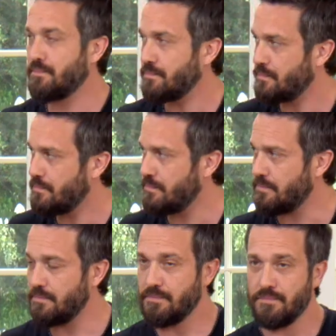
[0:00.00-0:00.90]

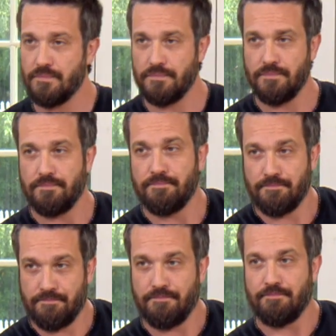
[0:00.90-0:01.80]

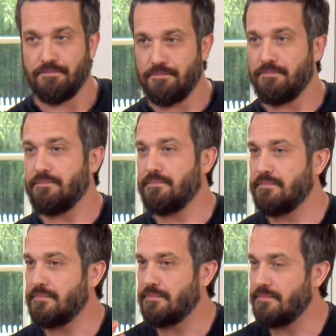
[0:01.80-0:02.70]

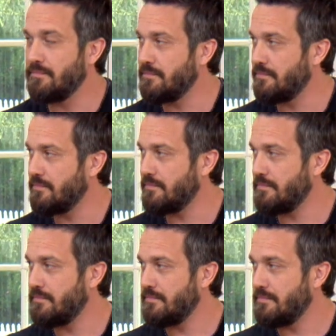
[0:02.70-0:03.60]

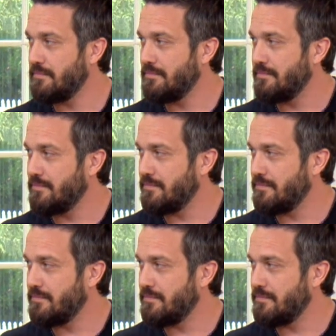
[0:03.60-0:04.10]
This person isn't speaking.